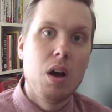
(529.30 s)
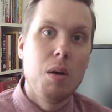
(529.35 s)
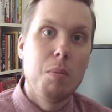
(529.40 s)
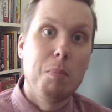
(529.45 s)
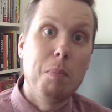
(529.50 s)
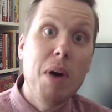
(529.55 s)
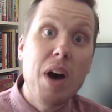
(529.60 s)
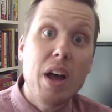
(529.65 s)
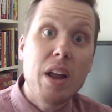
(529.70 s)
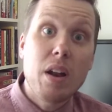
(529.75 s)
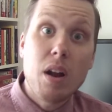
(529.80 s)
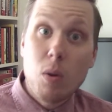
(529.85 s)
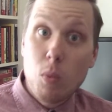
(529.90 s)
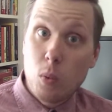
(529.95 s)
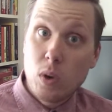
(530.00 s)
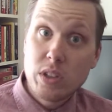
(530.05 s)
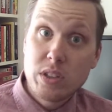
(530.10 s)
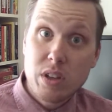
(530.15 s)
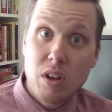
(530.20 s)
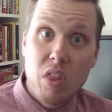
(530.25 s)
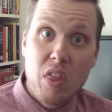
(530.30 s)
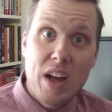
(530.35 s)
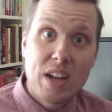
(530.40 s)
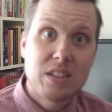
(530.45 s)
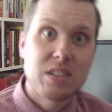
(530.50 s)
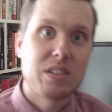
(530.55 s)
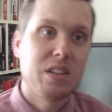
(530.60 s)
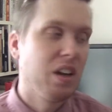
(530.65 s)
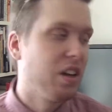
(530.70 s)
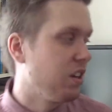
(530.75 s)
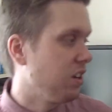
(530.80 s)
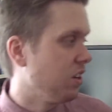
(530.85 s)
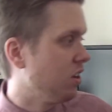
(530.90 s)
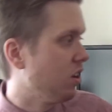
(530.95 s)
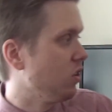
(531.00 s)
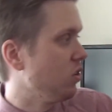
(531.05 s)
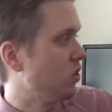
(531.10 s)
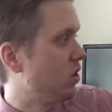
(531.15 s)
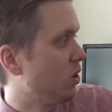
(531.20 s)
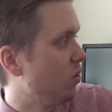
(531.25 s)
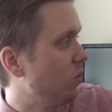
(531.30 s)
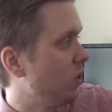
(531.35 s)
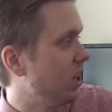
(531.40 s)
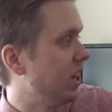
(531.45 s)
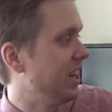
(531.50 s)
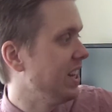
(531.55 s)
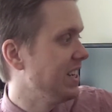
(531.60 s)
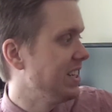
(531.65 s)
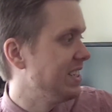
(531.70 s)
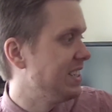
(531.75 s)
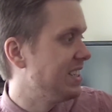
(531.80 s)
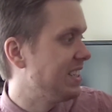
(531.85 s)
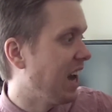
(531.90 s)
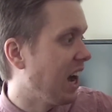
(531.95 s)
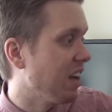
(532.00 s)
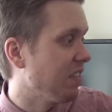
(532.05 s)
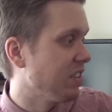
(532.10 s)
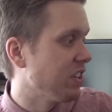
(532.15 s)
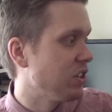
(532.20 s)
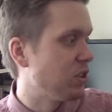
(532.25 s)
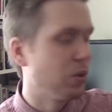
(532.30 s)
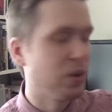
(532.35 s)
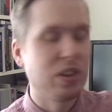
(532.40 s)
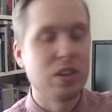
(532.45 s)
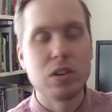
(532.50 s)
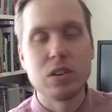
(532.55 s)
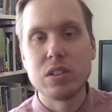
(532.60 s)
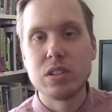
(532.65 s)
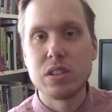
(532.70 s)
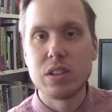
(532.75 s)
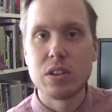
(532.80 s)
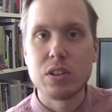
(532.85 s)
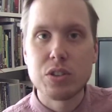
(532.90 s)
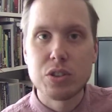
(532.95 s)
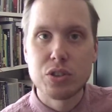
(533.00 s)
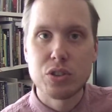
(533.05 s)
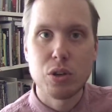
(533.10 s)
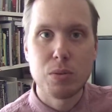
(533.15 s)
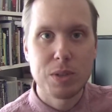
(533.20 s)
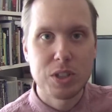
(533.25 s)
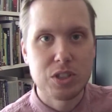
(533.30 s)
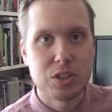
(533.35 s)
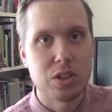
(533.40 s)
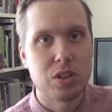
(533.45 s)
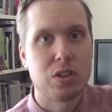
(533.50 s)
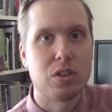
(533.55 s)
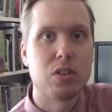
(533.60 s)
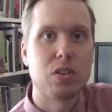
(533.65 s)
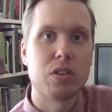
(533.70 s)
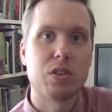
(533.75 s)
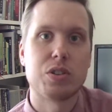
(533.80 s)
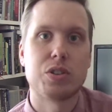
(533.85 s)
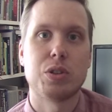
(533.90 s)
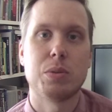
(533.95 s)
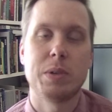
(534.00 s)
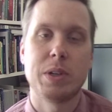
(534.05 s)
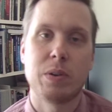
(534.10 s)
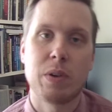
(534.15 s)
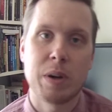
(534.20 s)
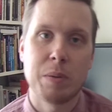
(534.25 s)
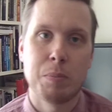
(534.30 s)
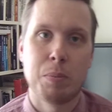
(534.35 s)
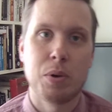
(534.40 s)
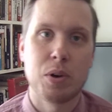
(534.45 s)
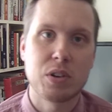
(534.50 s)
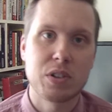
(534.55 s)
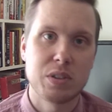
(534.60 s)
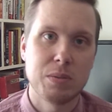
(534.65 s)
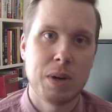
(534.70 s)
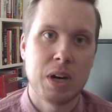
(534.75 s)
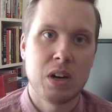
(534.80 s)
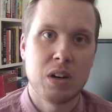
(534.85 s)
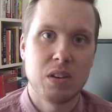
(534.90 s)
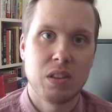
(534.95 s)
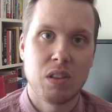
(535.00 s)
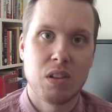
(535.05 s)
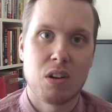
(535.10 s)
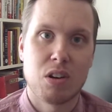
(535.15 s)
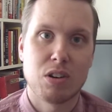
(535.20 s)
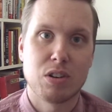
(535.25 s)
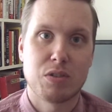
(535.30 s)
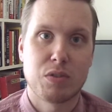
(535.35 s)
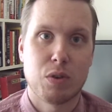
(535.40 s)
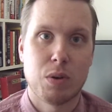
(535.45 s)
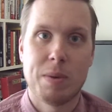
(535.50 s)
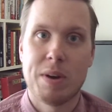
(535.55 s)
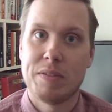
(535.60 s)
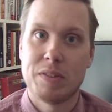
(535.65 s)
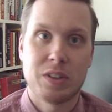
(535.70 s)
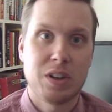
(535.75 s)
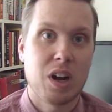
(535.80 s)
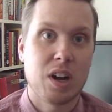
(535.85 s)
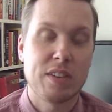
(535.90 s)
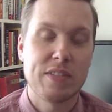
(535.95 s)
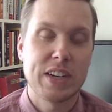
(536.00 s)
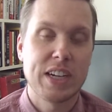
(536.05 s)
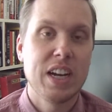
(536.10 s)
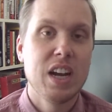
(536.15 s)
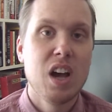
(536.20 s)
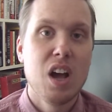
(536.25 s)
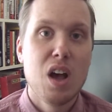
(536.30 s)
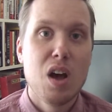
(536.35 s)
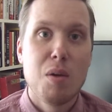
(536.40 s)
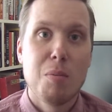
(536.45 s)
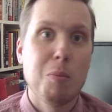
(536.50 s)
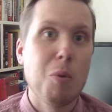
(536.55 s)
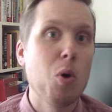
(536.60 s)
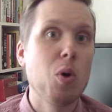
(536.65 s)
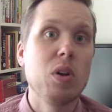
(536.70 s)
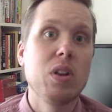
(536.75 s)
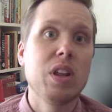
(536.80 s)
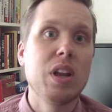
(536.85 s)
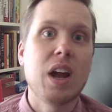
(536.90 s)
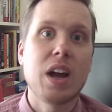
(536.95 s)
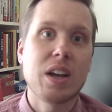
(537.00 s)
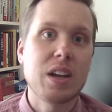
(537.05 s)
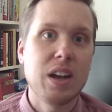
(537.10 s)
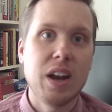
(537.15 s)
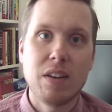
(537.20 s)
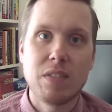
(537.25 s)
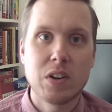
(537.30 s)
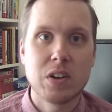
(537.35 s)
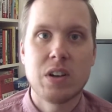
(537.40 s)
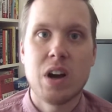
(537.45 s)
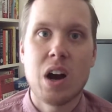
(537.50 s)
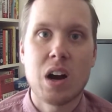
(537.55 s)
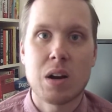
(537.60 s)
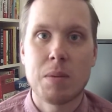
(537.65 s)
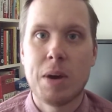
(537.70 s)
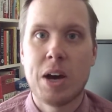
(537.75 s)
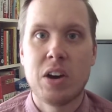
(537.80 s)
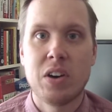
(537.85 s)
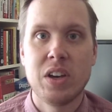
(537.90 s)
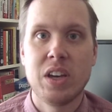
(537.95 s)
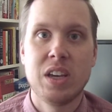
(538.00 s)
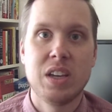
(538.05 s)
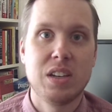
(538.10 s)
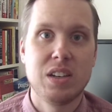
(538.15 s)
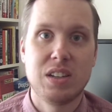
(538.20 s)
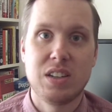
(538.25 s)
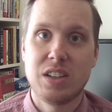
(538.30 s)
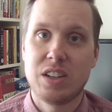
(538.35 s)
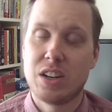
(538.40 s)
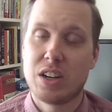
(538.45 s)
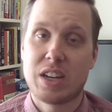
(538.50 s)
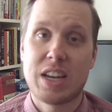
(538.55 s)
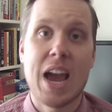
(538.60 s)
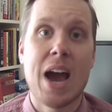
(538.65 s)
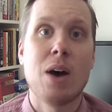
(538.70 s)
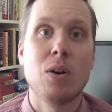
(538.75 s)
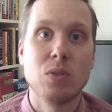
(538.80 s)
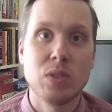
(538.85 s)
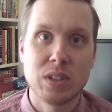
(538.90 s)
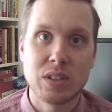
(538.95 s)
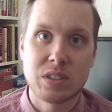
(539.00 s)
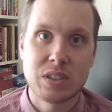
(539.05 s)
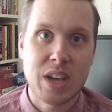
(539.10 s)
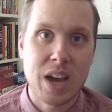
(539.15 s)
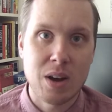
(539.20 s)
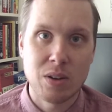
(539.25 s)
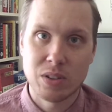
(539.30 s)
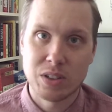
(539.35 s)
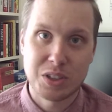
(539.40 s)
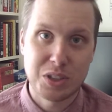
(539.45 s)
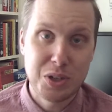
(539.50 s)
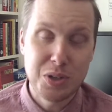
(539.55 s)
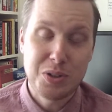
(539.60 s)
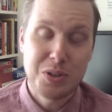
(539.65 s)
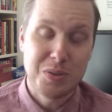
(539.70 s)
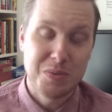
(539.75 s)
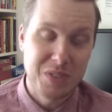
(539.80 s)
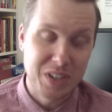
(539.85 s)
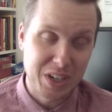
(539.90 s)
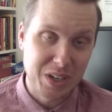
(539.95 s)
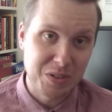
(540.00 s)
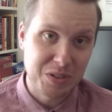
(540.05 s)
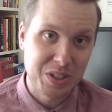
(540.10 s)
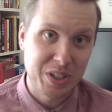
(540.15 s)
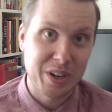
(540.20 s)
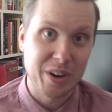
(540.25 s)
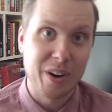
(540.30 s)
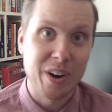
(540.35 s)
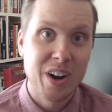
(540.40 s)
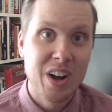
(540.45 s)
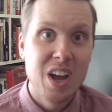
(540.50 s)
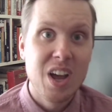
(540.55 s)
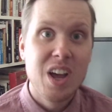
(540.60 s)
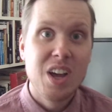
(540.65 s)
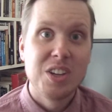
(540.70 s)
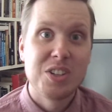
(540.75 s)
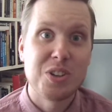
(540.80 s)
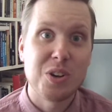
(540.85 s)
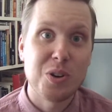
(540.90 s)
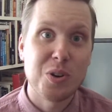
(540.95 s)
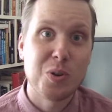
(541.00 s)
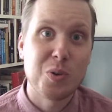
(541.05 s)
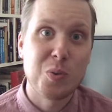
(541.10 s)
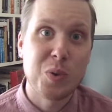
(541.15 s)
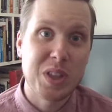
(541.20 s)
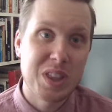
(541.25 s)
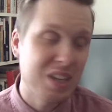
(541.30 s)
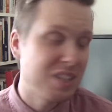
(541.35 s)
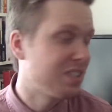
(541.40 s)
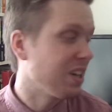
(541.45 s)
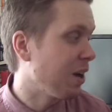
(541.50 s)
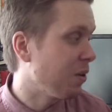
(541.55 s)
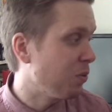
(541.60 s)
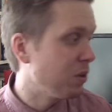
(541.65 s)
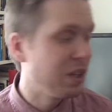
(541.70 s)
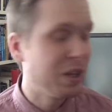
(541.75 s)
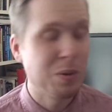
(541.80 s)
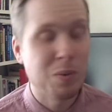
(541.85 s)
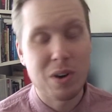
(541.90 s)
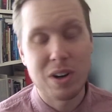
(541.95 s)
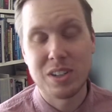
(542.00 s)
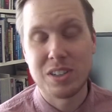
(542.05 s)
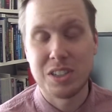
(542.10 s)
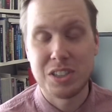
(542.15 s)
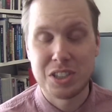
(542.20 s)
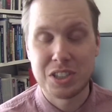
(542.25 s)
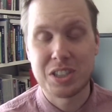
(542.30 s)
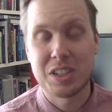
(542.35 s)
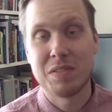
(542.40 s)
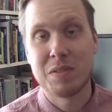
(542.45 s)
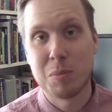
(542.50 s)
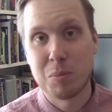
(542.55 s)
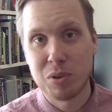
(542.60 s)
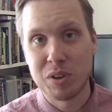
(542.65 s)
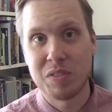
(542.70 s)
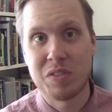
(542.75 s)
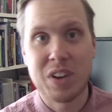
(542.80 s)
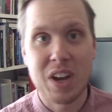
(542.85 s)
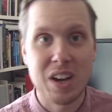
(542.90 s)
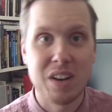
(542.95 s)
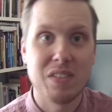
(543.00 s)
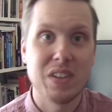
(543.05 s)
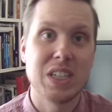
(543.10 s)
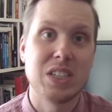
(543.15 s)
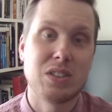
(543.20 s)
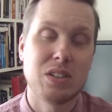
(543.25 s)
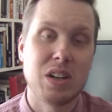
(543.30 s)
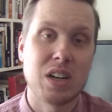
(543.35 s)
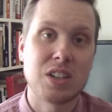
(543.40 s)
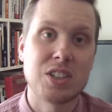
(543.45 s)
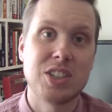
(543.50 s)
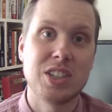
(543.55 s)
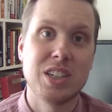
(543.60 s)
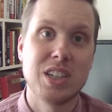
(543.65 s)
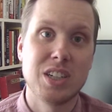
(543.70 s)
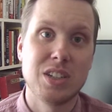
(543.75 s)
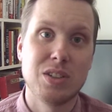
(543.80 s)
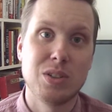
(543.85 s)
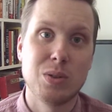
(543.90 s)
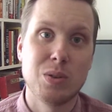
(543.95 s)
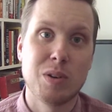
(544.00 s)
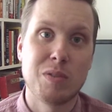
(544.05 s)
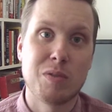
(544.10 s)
But once all that's done, you can really dive into it. There's so much to learn. There's so many great books about large format photography, more than I could ever talk about in countless YouTube videos here. So with this, I really wanted to just give a brief kind of introduction into a